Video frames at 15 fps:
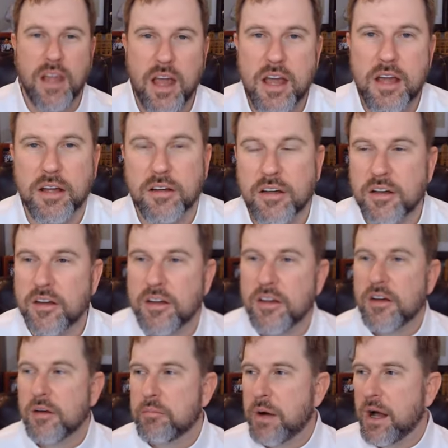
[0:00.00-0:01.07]
Hey,
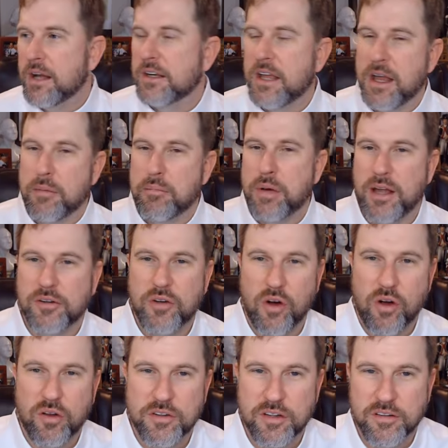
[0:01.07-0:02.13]
Biden campaign
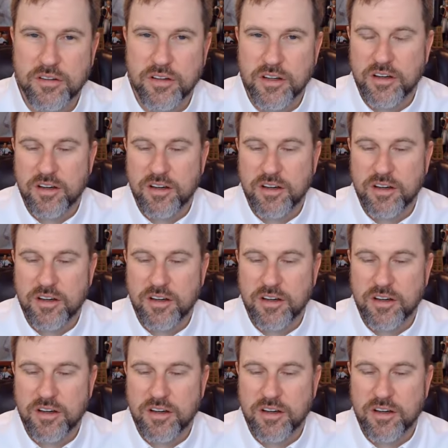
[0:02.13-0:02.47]
calling you.